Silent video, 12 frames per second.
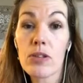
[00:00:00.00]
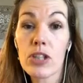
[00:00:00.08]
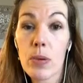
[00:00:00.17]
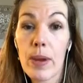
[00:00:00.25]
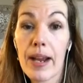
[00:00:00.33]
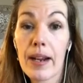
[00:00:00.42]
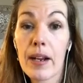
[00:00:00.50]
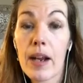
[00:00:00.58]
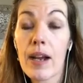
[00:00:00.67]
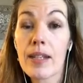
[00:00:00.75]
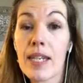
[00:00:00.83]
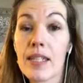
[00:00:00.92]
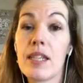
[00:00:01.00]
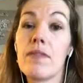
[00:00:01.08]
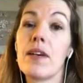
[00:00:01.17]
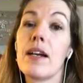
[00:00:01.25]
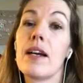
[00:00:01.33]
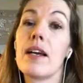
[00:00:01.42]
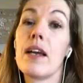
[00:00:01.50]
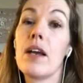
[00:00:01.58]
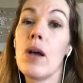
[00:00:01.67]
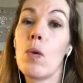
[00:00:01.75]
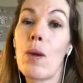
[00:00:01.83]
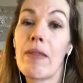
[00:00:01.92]
doing, identify
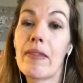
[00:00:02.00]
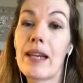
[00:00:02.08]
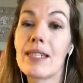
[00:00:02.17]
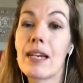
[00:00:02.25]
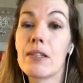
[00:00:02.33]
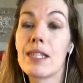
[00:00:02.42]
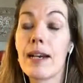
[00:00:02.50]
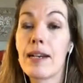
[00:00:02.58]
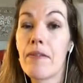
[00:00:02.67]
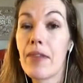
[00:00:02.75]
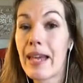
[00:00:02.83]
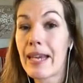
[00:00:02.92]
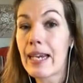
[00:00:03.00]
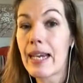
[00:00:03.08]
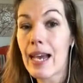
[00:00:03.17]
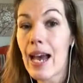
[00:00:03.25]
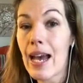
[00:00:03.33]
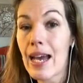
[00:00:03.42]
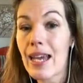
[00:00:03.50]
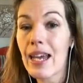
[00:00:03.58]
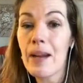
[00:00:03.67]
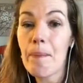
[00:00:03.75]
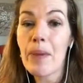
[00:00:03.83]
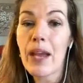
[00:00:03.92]
whether that's outside of the EEA.
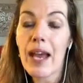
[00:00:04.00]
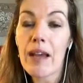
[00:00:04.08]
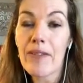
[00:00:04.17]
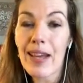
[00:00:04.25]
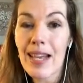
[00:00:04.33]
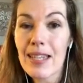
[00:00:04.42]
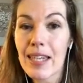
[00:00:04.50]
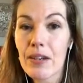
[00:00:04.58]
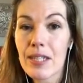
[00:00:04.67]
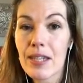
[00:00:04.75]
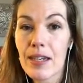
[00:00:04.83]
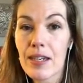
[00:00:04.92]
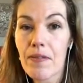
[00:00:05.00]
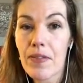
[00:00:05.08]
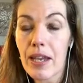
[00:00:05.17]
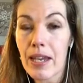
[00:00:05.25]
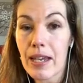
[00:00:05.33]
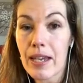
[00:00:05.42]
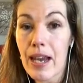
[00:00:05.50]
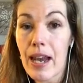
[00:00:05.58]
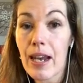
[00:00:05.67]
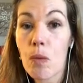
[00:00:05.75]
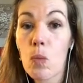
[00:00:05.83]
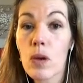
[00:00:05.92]
If it is outside of the
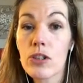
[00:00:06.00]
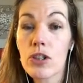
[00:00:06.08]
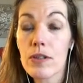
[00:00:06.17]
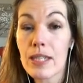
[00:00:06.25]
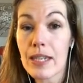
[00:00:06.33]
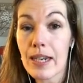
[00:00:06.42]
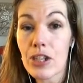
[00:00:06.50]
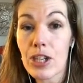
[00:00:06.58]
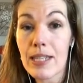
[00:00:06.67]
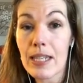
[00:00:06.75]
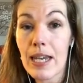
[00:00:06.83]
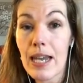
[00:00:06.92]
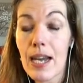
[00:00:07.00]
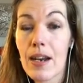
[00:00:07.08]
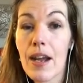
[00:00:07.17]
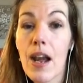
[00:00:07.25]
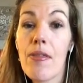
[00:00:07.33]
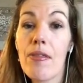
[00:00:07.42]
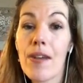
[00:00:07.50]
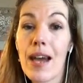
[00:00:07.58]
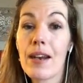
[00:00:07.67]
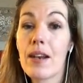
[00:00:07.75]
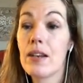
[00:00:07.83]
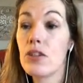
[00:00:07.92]
EEA, what jurisdiction is it in, and
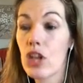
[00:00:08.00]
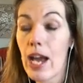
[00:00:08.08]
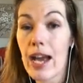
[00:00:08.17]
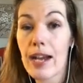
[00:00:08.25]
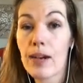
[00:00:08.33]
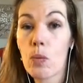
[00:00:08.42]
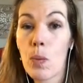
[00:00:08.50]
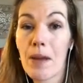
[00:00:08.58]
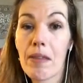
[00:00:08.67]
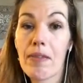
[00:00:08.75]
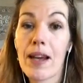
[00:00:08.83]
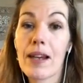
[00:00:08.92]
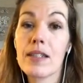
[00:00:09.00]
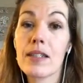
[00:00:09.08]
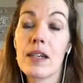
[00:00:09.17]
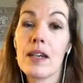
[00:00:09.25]
then check whether that